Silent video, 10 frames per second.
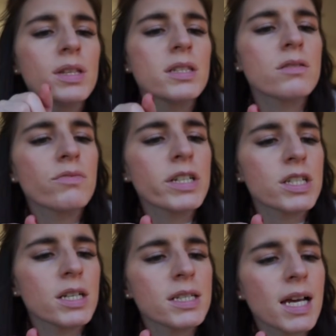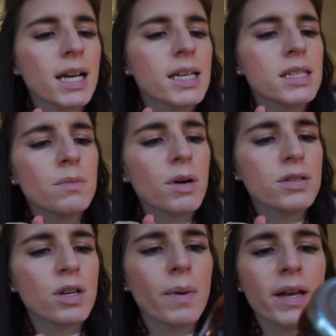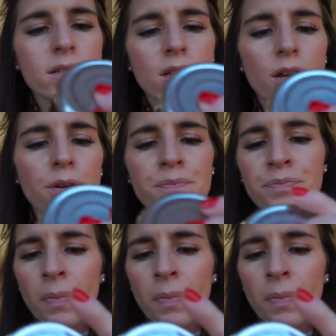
this is rich and tangy tomato pesto.